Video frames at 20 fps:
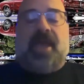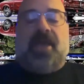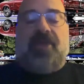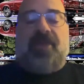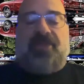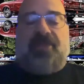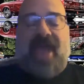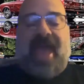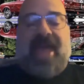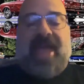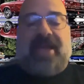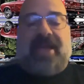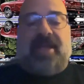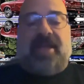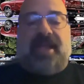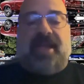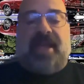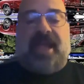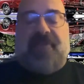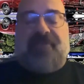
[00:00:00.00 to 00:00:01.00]
that
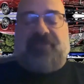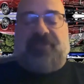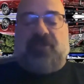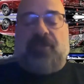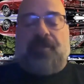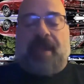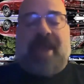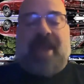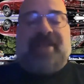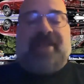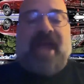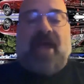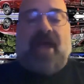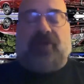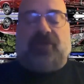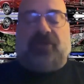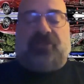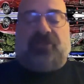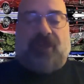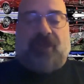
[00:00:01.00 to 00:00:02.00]
if you've been
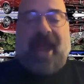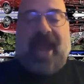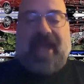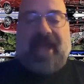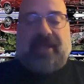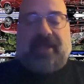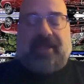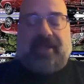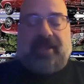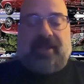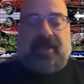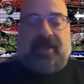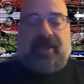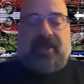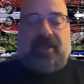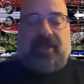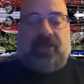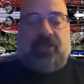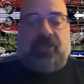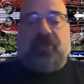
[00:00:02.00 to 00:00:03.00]
down the track,
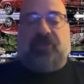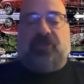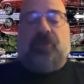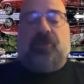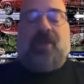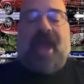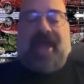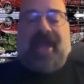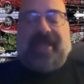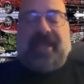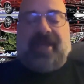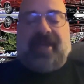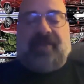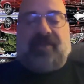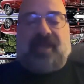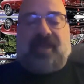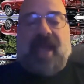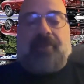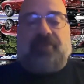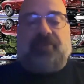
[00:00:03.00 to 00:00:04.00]
you do not get a
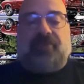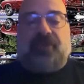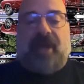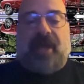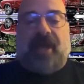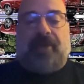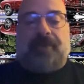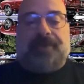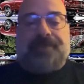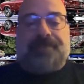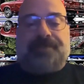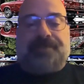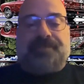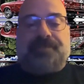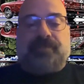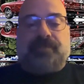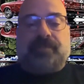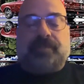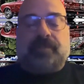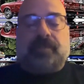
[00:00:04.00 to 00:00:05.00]
time trial.
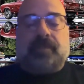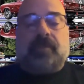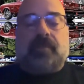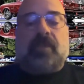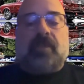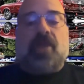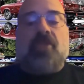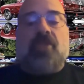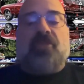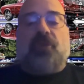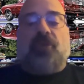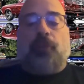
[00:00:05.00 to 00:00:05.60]
The